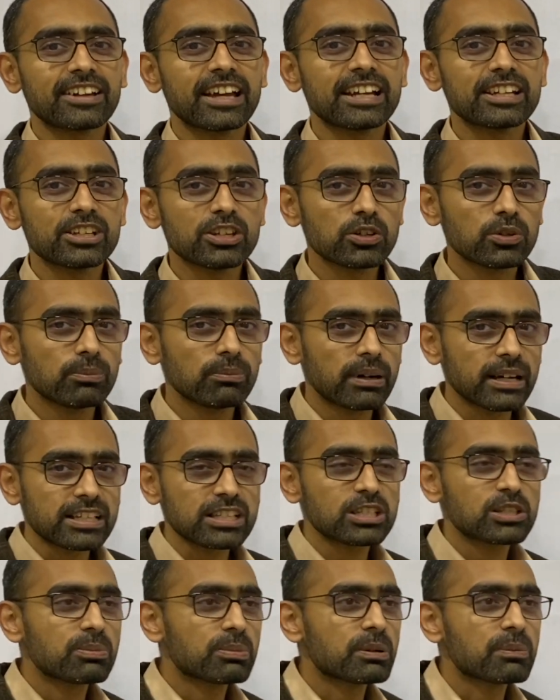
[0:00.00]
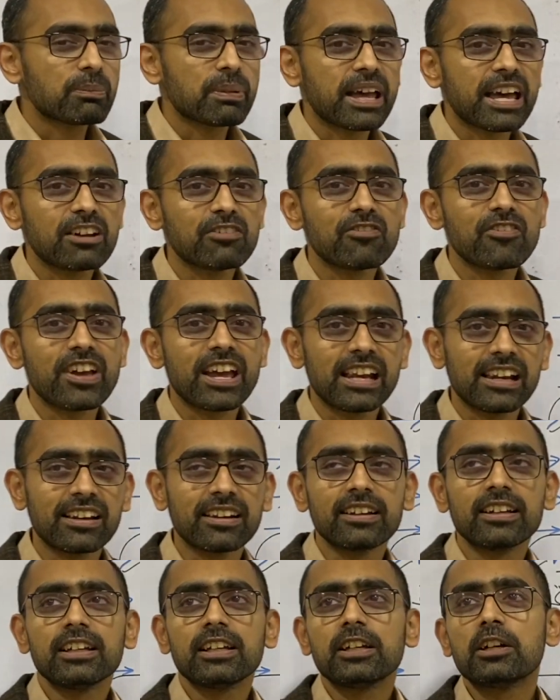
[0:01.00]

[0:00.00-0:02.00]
and you must prepare well,